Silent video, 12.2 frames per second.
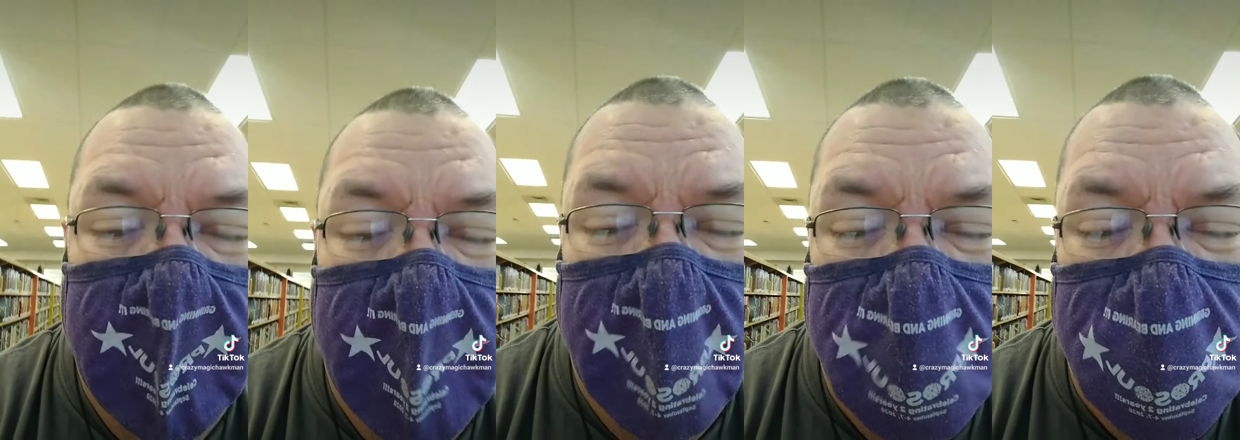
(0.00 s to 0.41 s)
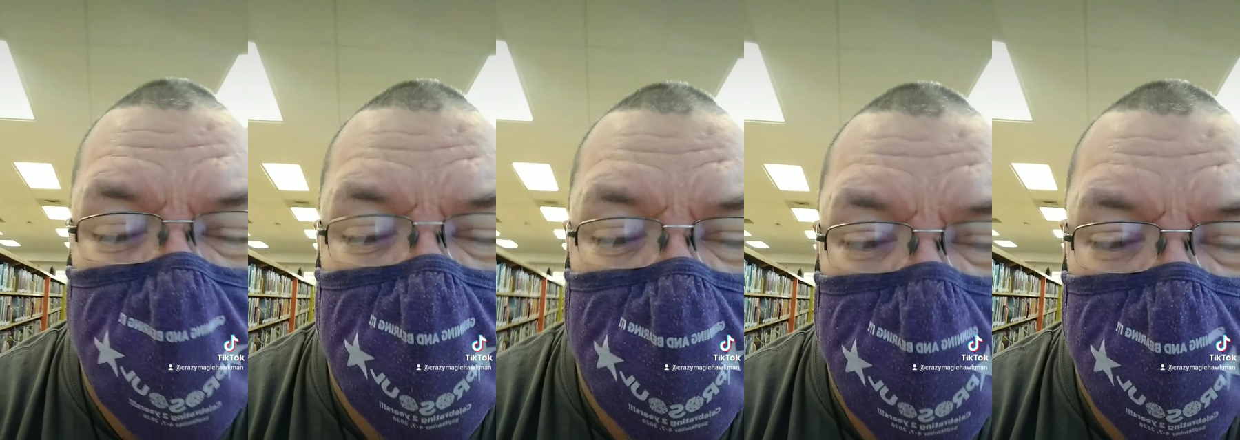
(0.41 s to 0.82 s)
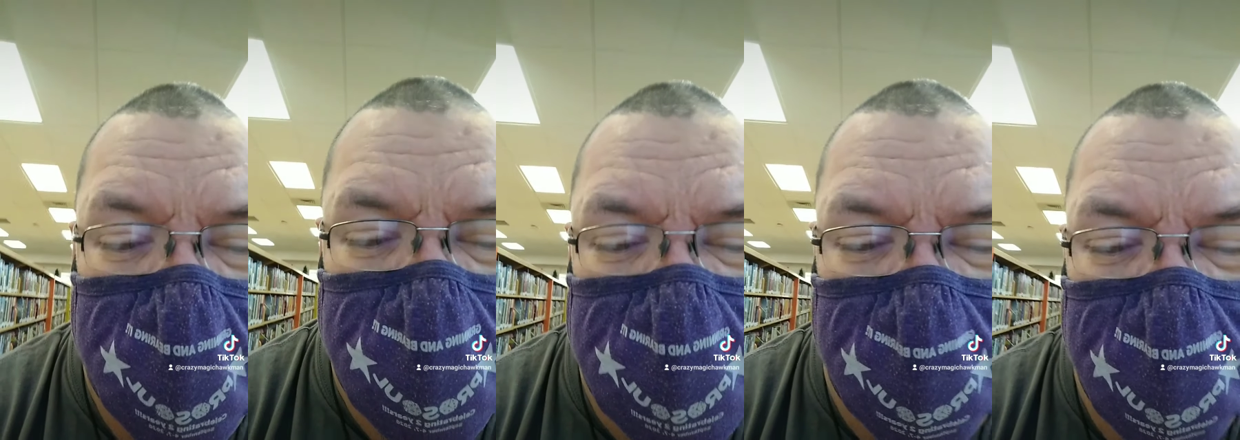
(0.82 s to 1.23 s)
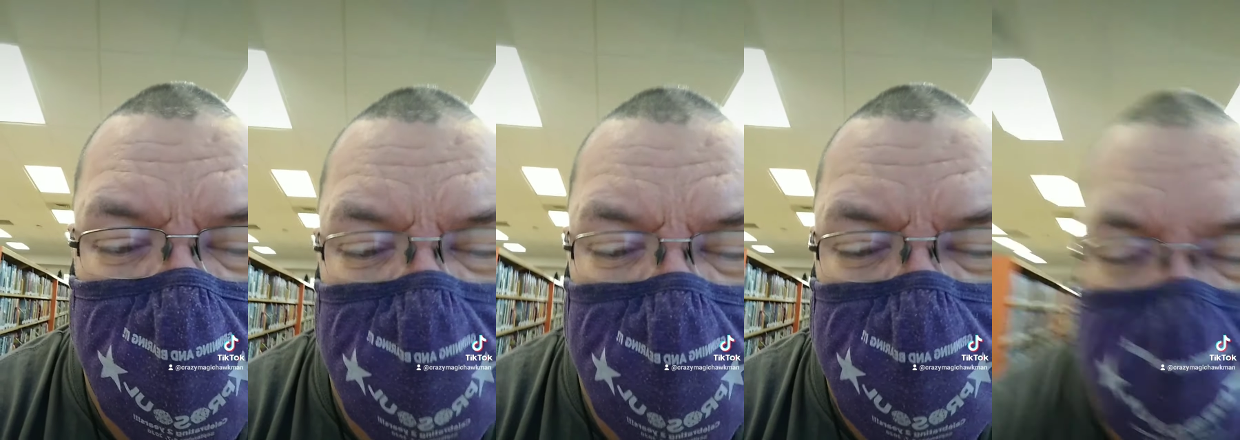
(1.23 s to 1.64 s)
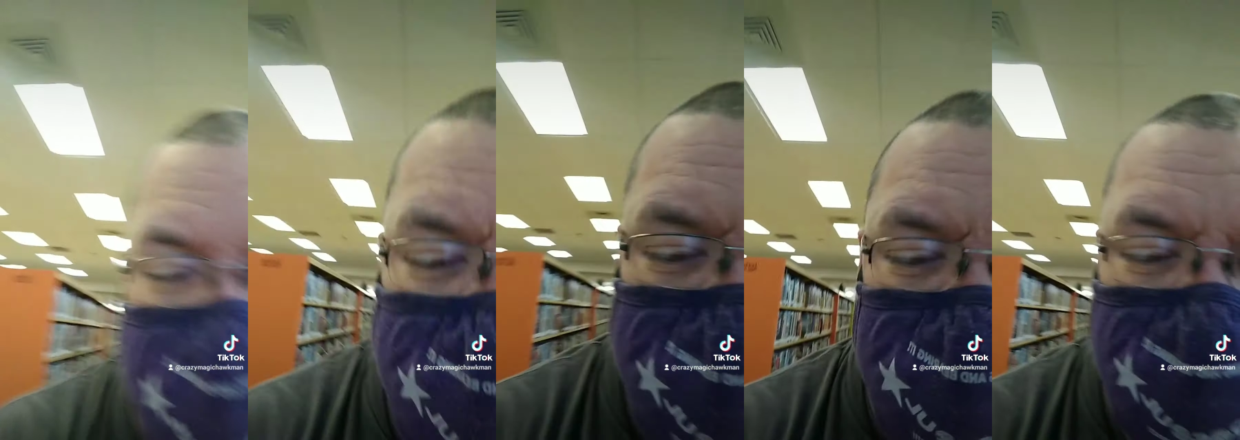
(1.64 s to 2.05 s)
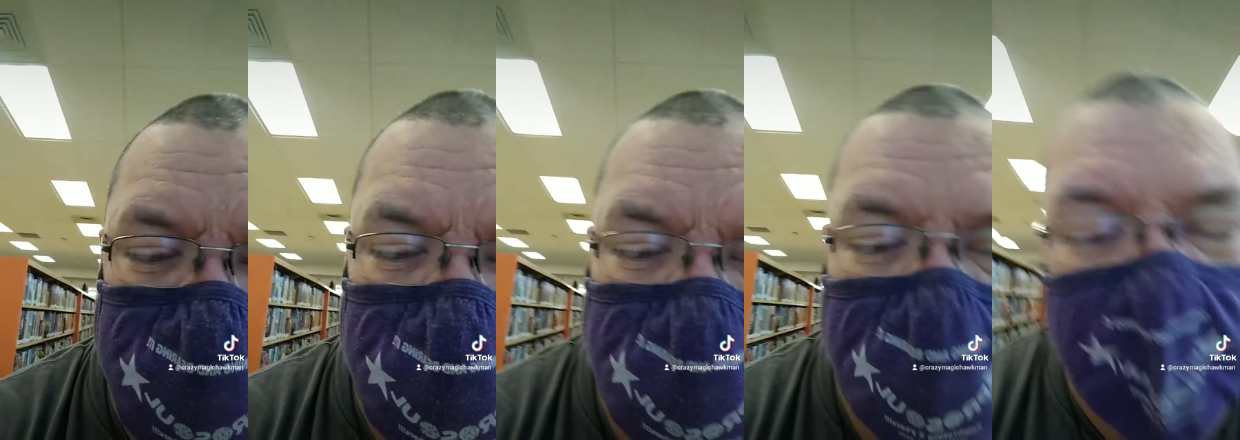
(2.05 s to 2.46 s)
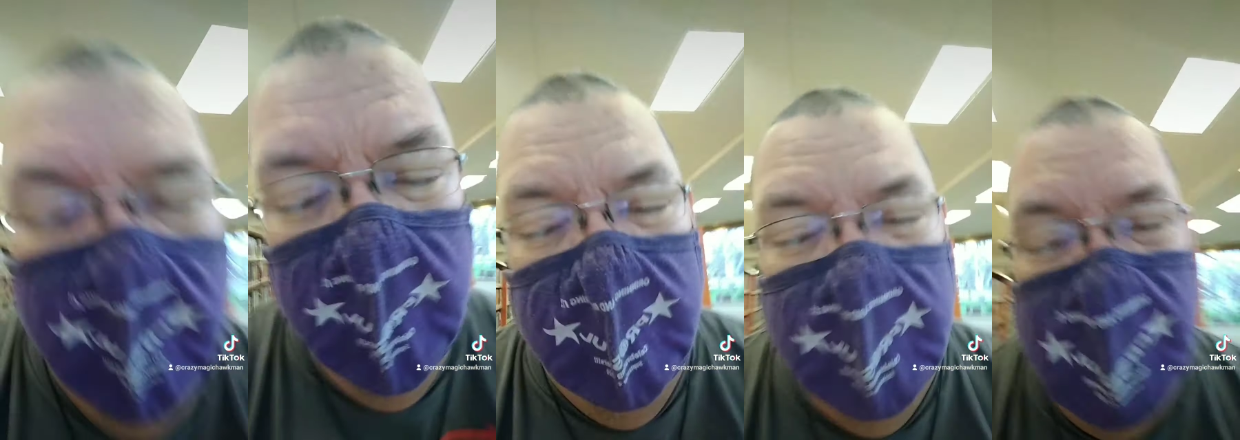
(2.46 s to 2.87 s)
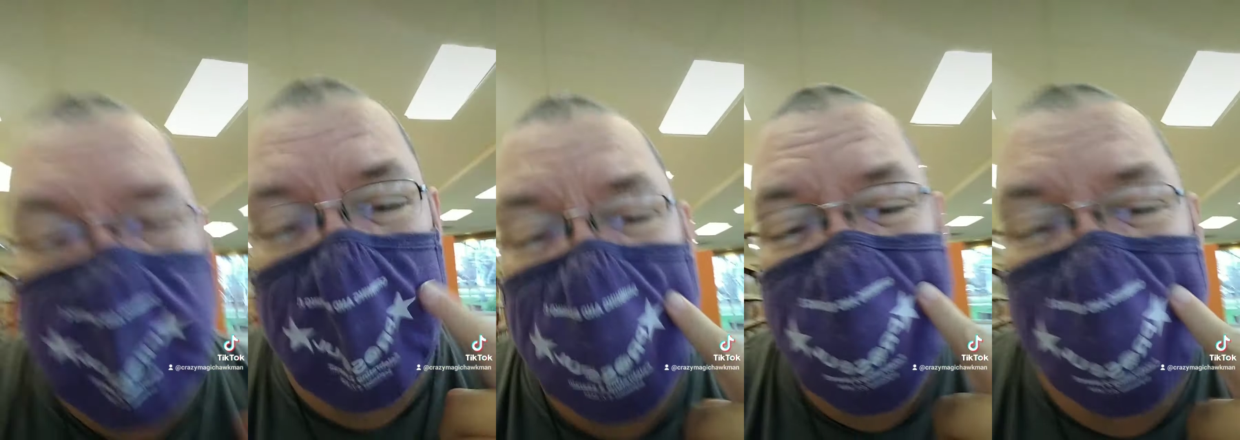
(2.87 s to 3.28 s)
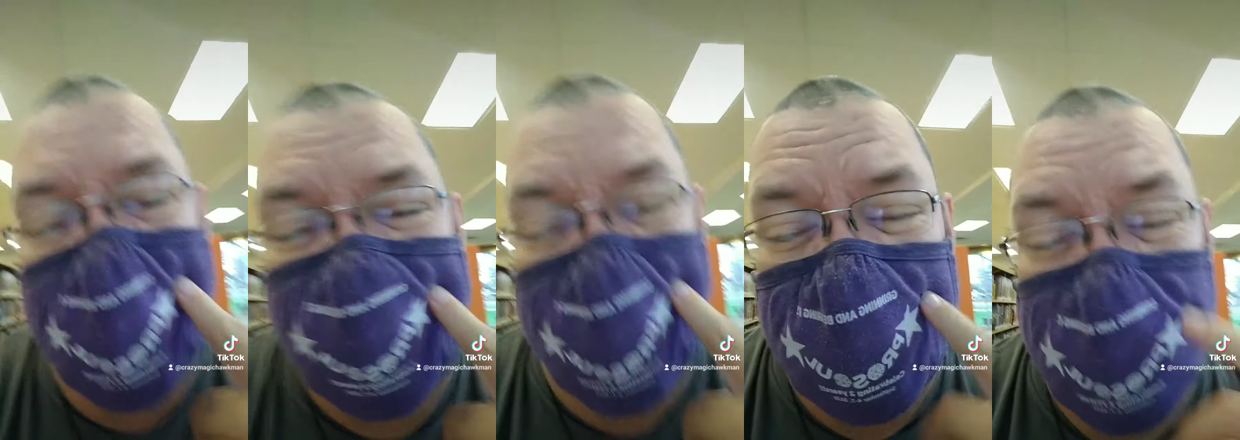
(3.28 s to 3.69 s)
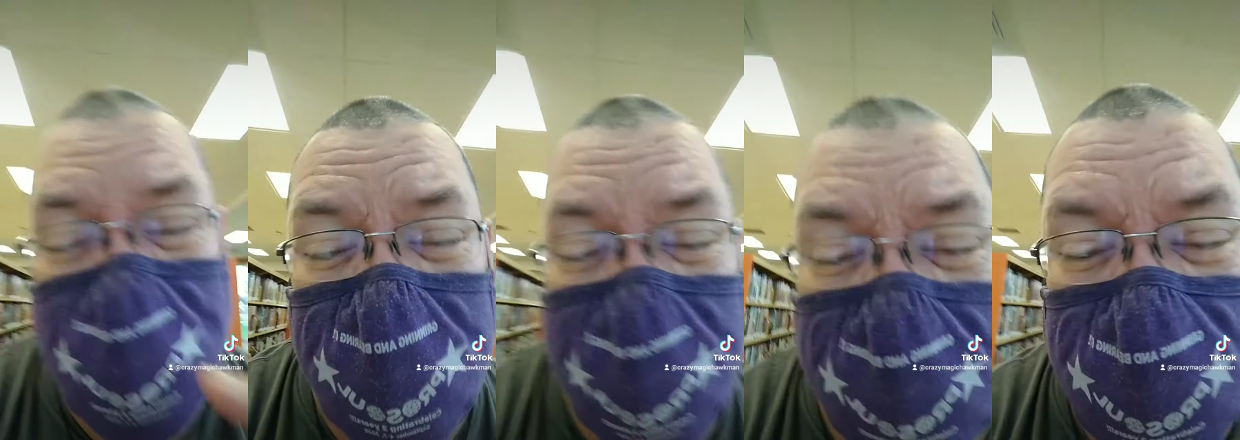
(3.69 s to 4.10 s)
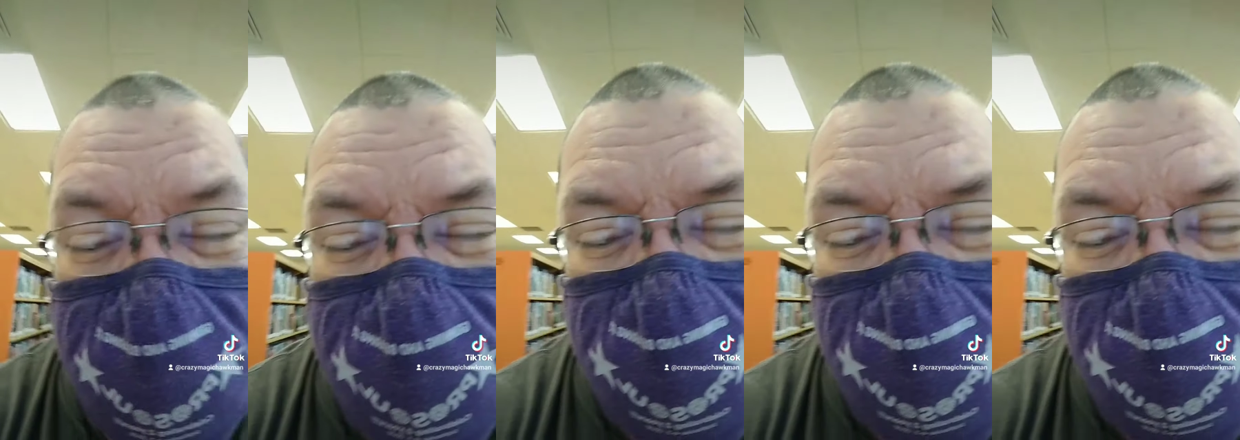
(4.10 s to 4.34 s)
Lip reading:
(no speaker visible)